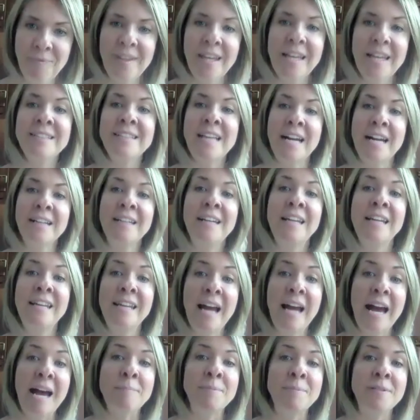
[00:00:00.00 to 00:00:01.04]
exactly
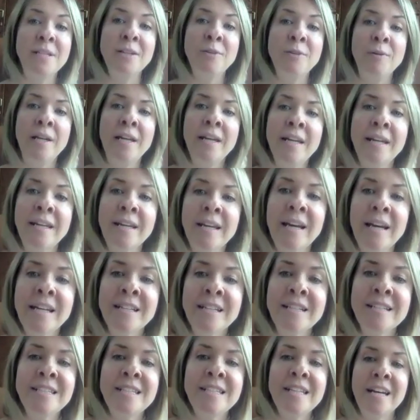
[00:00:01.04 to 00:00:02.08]
absolutely
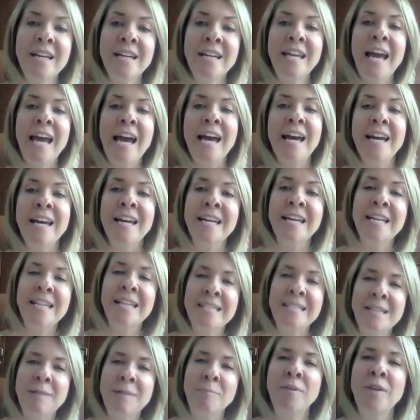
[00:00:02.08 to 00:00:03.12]
and uh, yeah
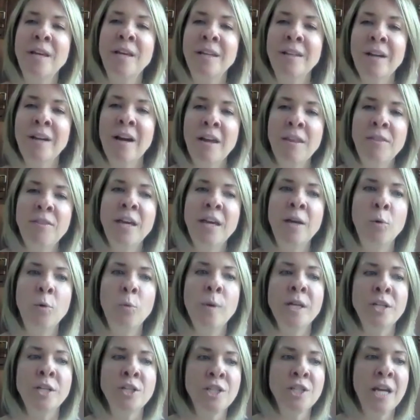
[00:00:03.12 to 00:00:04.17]
it's something i think
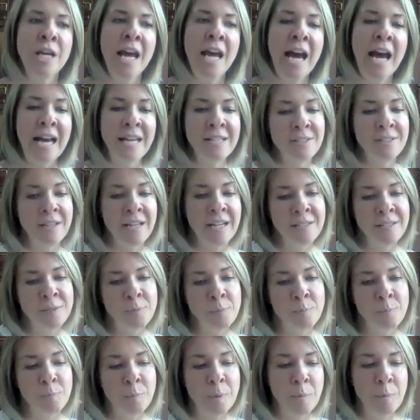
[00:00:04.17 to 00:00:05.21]
which as as
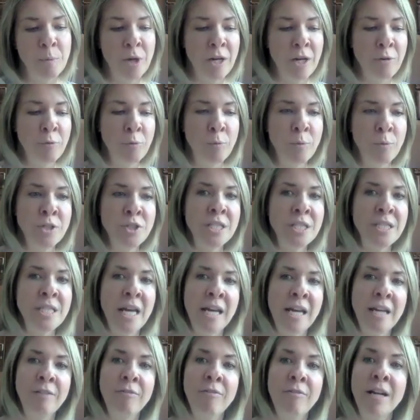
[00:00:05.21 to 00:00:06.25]
we kind of were just
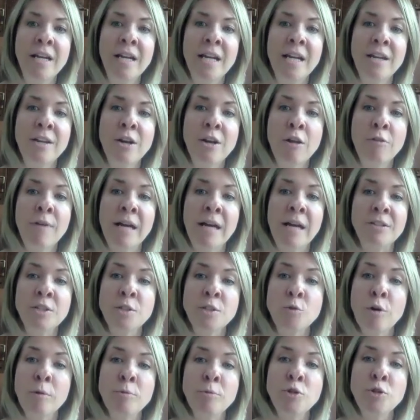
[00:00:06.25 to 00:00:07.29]
saying really you know that
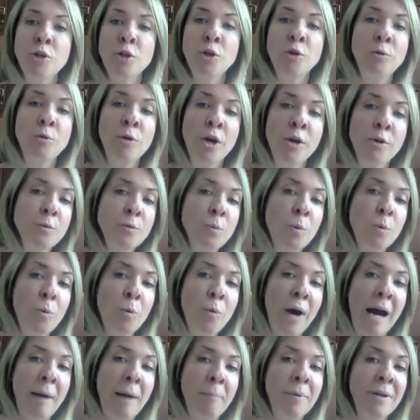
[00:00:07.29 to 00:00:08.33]
disruption who knows what
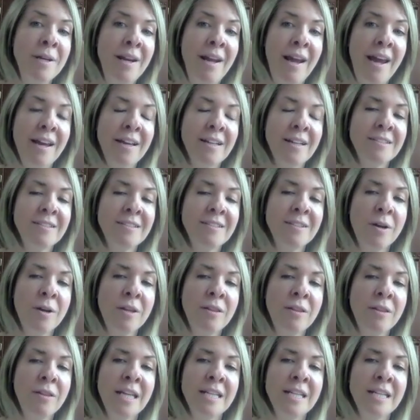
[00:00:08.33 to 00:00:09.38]
will happen next so i
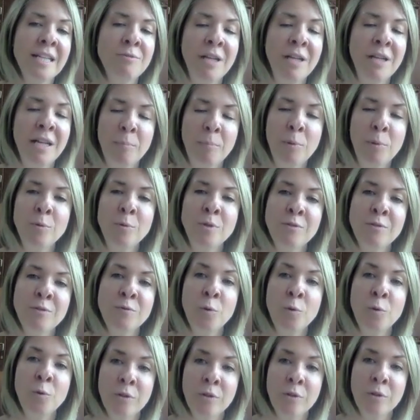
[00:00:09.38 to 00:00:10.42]
think it's really
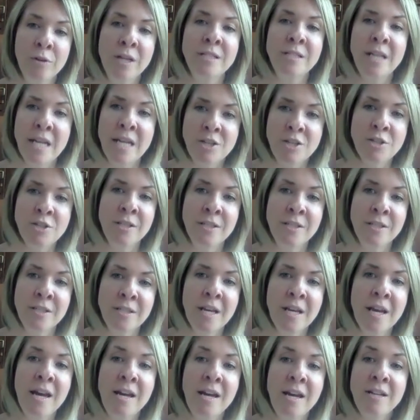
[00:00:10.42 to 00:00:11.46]
important for organizations
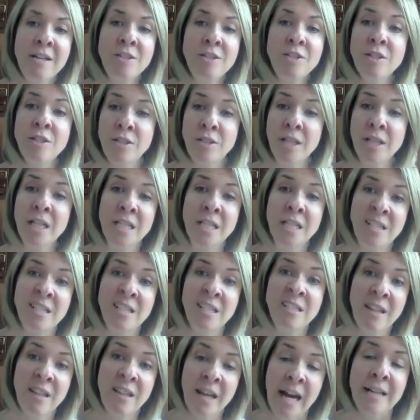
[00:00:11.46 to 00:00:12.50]
to, to
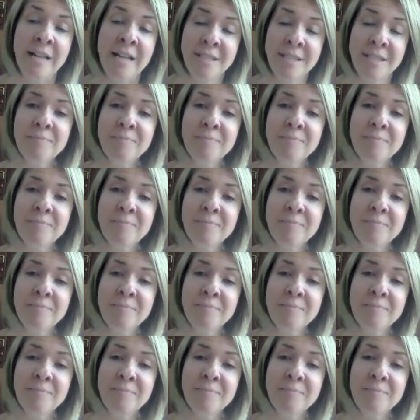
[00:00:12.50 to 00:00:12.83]
consider that